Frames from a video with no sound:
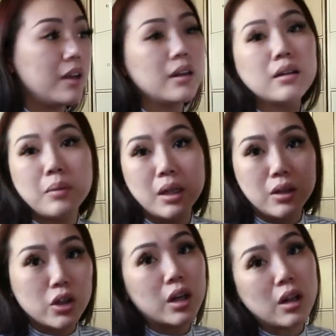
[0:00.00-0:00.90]
I mean,
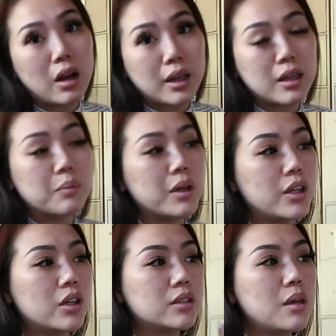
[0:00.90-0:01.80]
you're gonna log it in, but
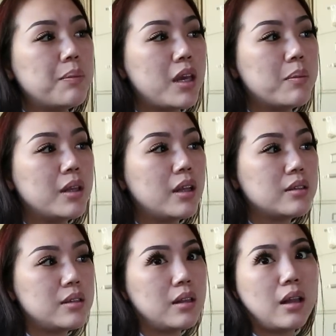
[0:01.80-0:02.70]
there's some payment that
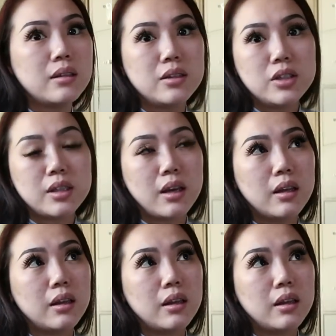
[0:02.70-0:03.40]
let me say,